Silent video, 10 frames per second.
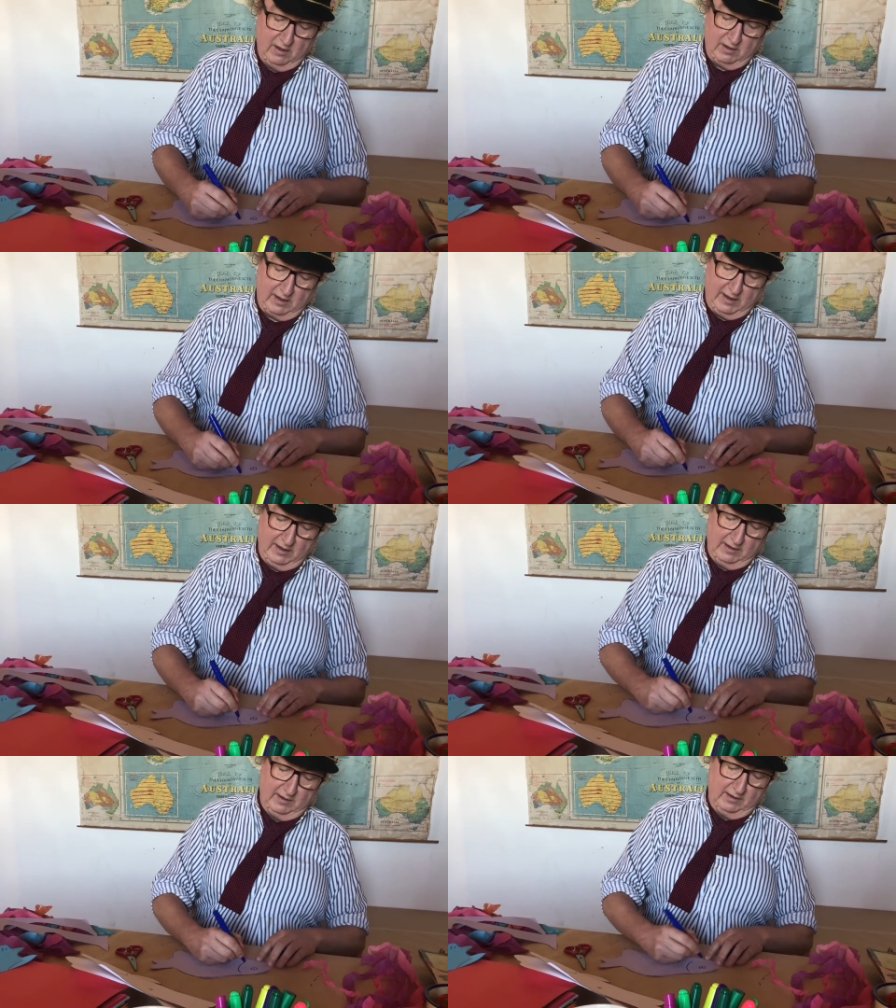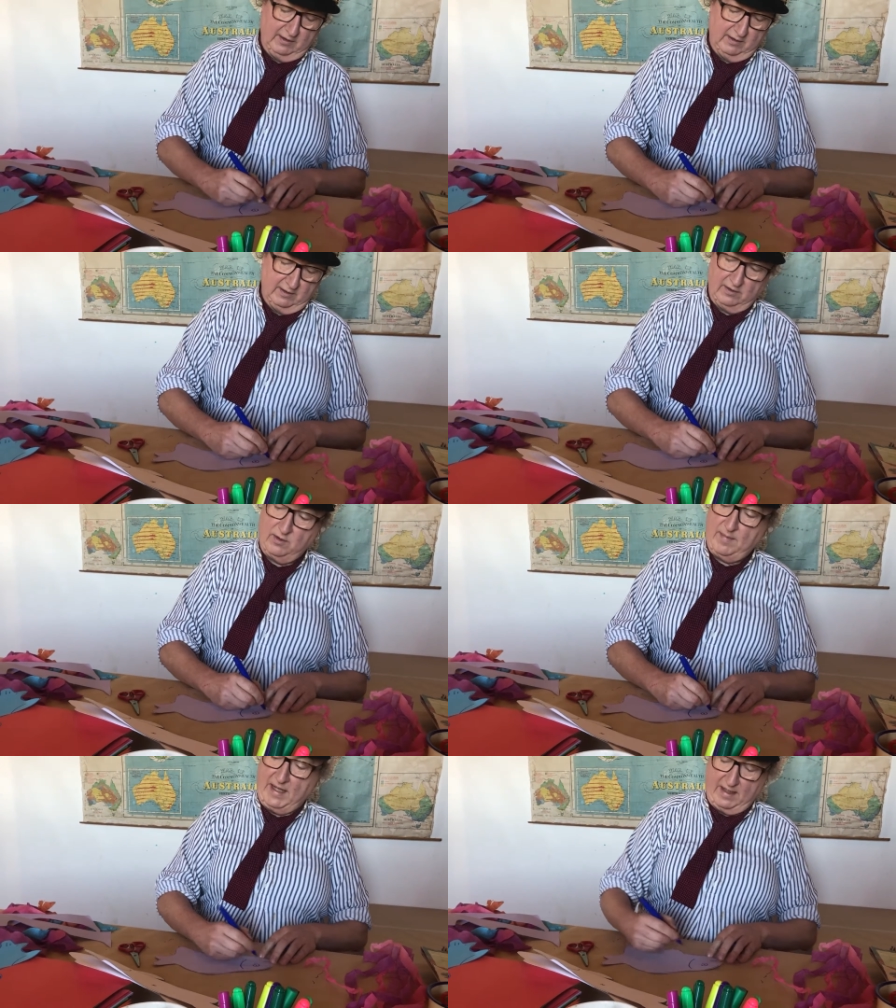the gills, the
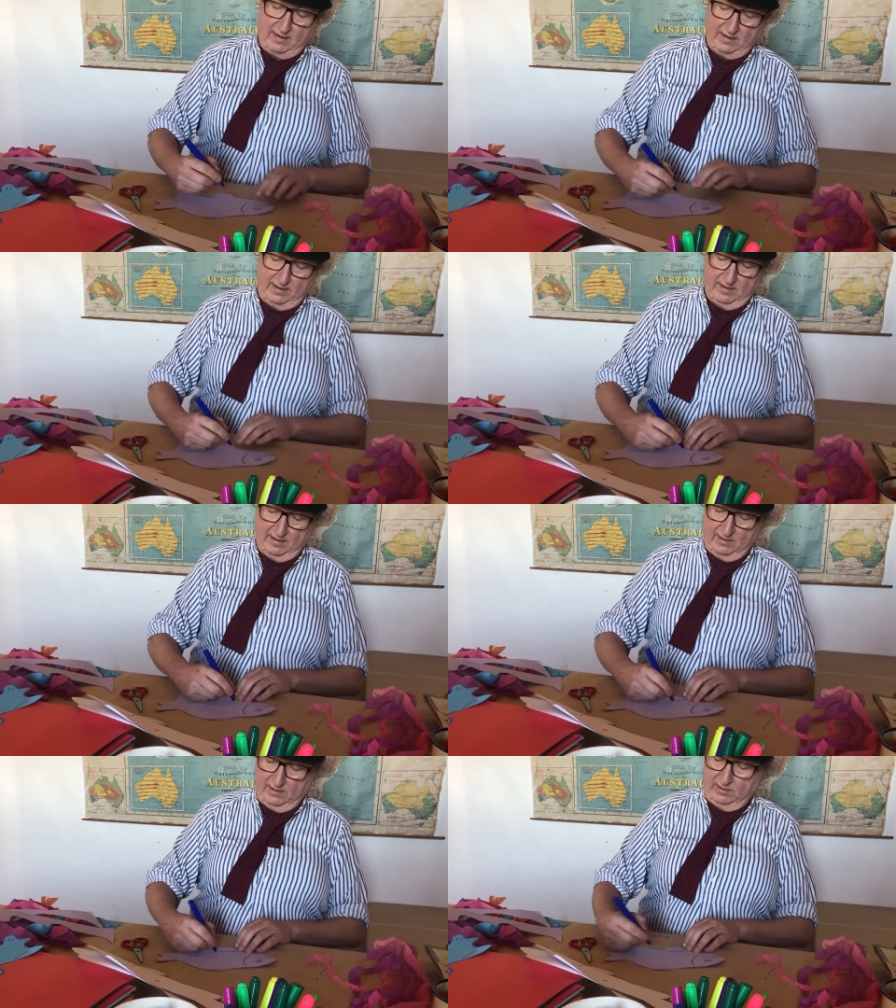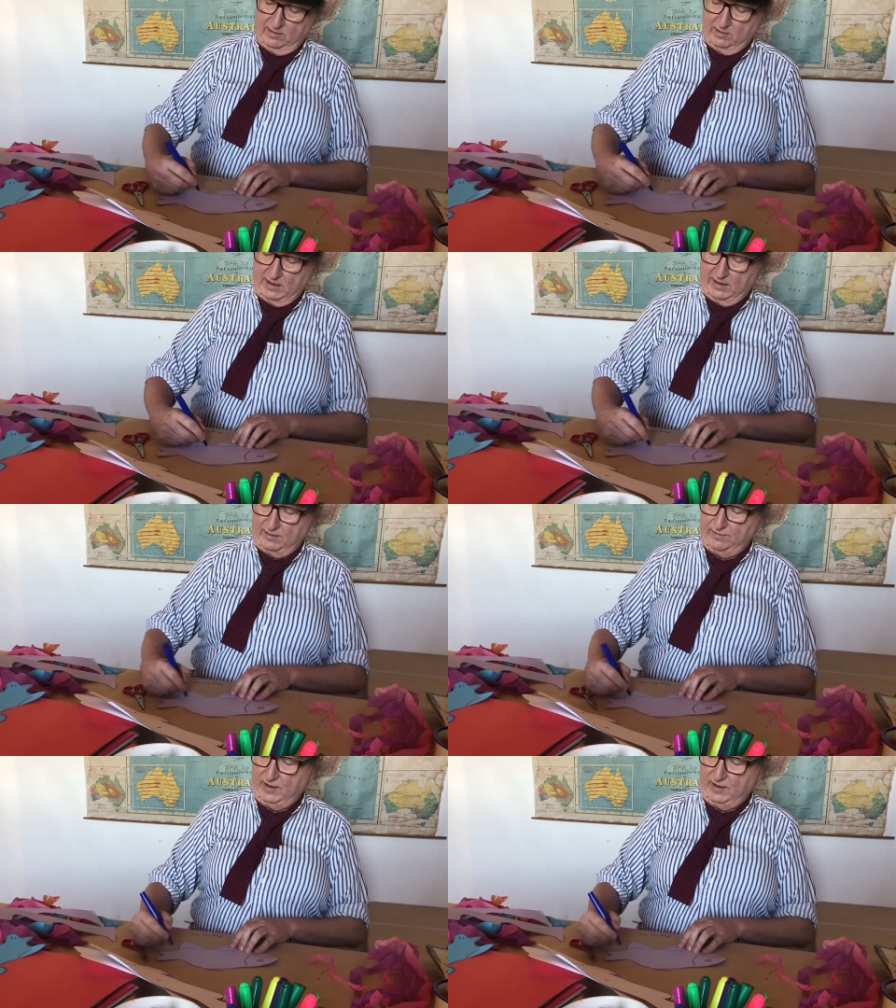mouth, sort out the